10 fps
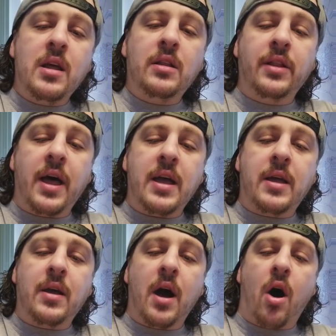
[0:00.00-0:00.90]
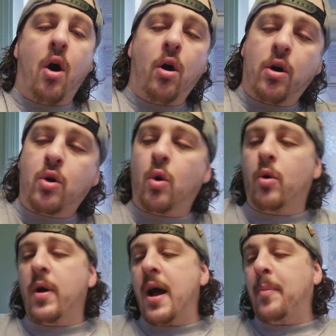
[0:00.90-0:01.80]
like, a
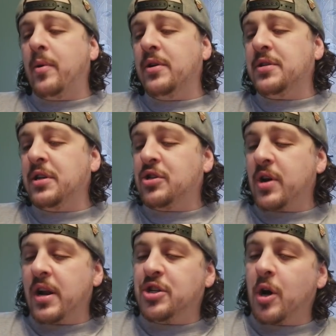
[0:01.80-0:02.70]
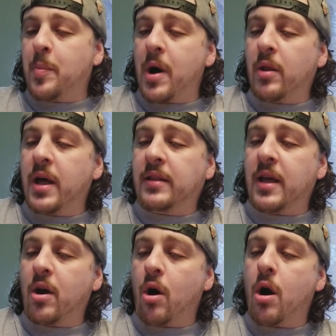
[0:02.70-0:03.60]
horrorcore rapper is going to try to jump out like
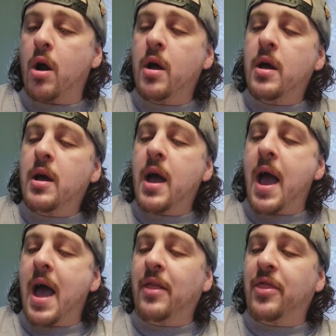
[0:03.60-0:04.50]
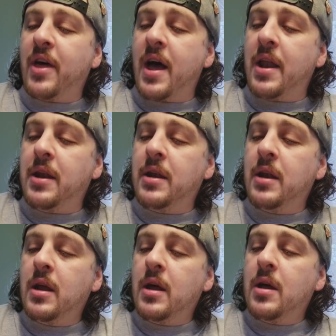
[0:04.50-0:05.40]
they are, and then
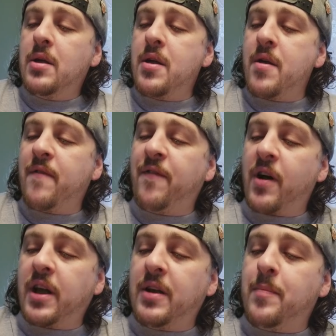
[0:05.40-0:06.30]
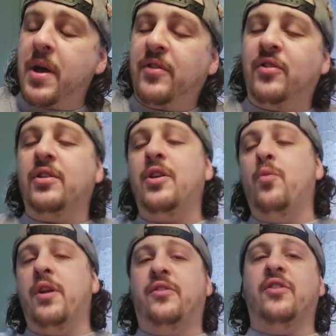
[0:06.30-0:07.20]
you fucking basically
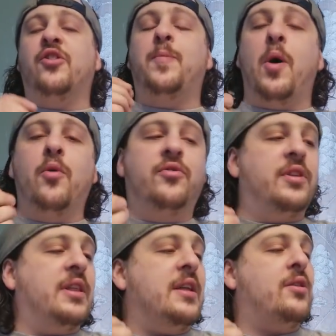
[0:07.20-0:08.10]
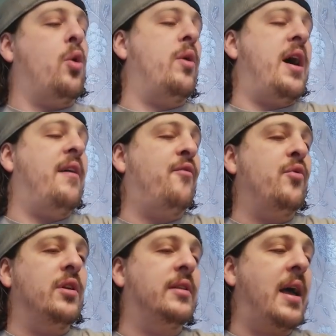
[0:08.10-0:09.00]
when it's exposed that they don't have
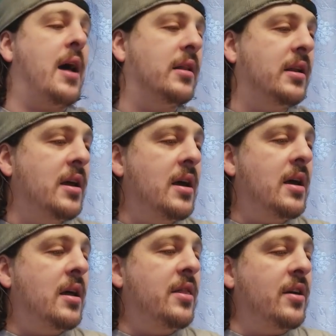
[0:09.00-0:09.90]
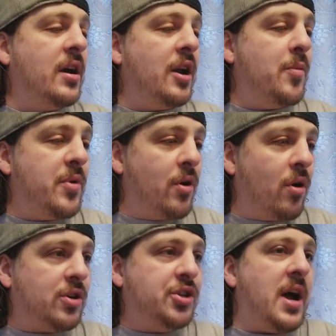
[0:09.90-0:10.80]
real talent, they're going to be
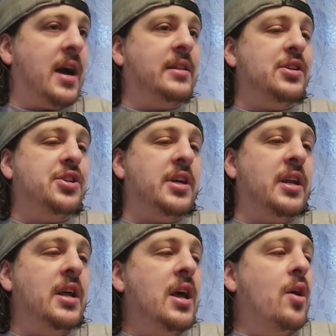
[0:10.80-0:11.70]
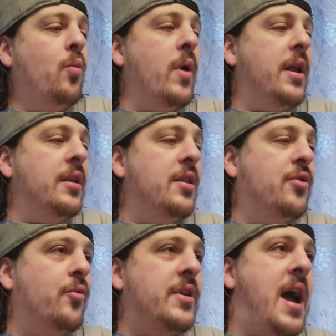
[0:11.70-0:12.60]
all shocked and shit. When
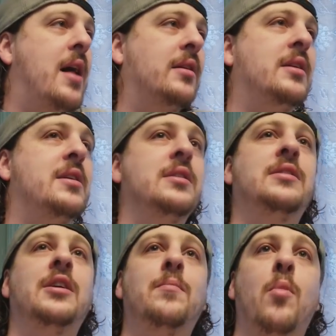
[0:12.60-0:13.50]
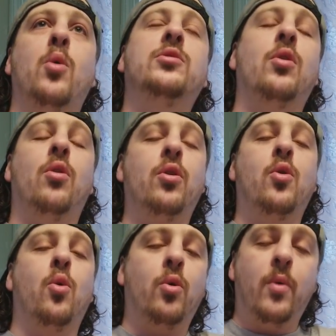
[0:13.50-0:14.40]
the reality is that most
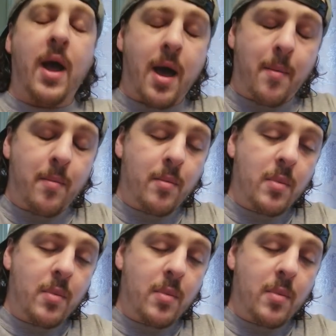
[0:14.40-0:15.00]
horrorcore rap